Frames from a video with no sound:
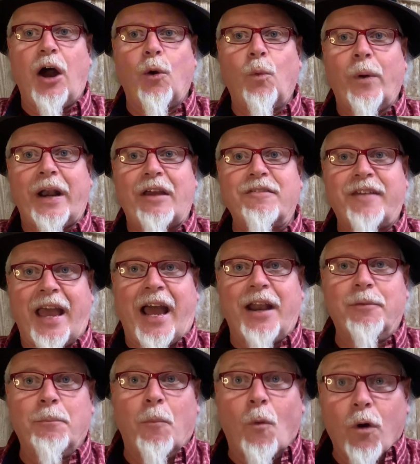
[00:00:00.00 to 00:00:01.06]
when I've
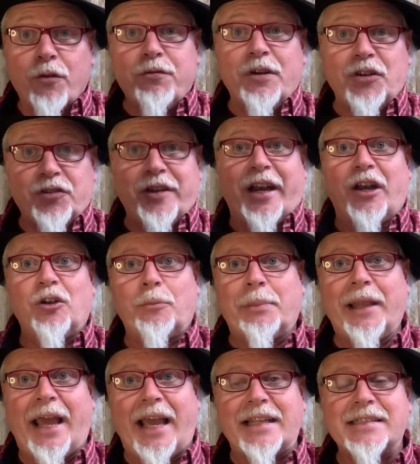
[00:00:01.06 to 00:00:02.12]
got more fish than I do
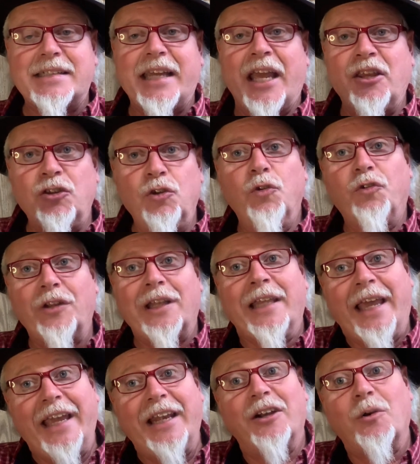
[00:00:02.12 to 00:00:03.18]
plants, and use it
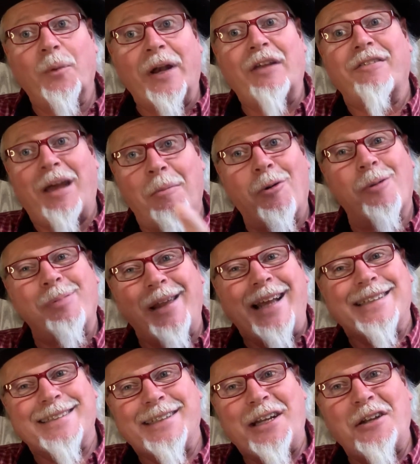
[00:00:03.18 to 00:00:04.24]
later when I've got more
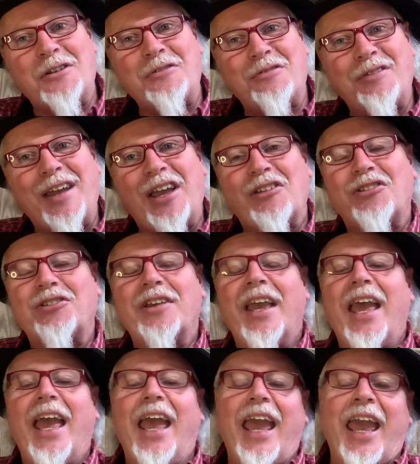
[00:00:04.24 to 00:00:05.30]
plants than I do fish?
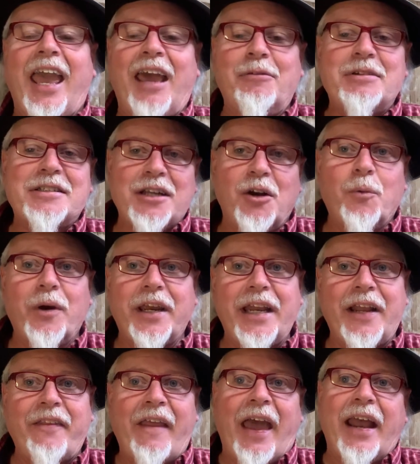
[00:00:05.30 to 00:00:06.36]
And we started
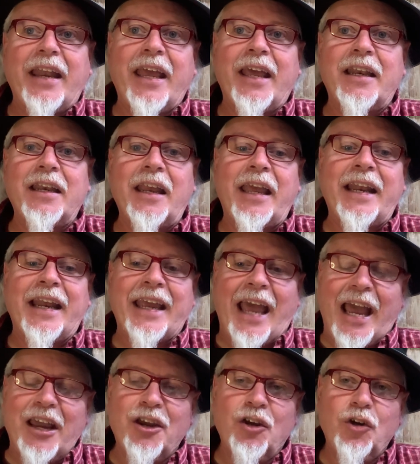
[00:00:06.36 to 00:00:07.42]
working on that, and I
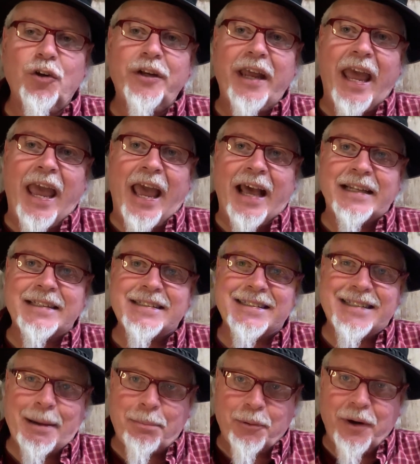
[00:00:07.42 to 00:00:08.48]
got good at
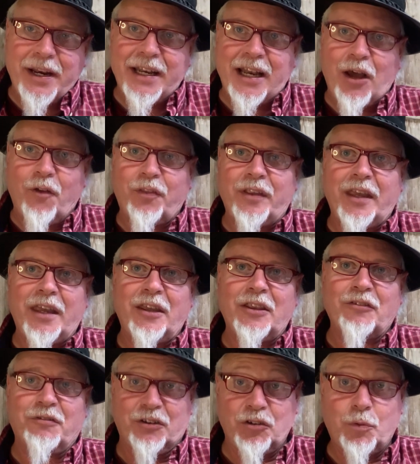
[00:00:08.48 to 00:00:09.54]
separating out the
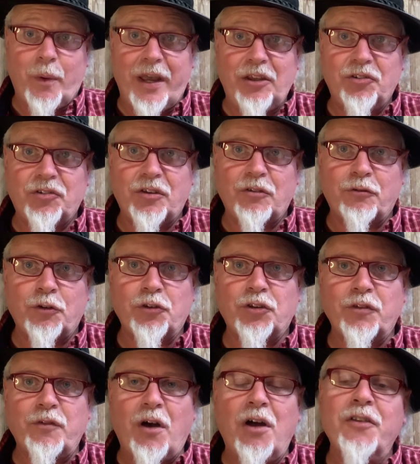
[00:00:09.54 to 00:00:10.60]
fish waste.
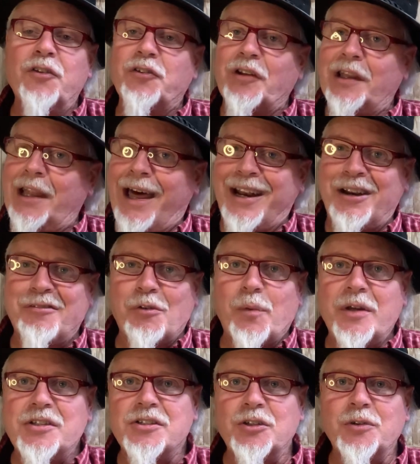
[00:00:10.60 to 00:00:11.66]
First of all, there's a lot of
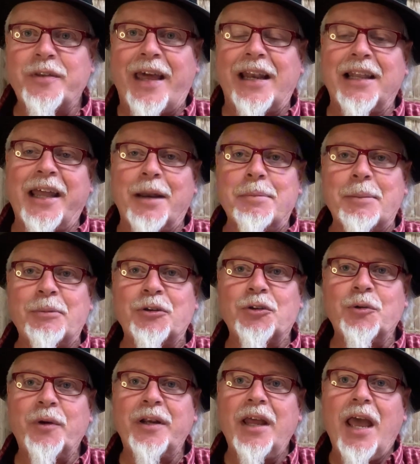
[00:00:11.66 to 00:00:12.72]
different ways to do that. A lot of people
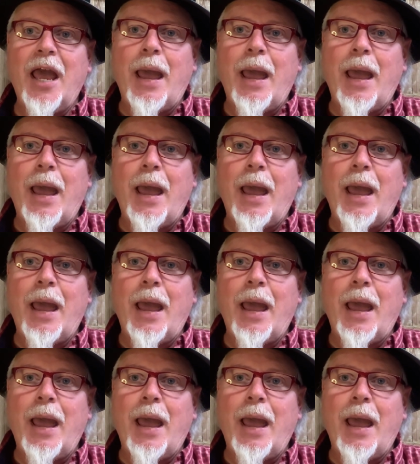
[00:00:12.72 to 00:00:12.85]
do it.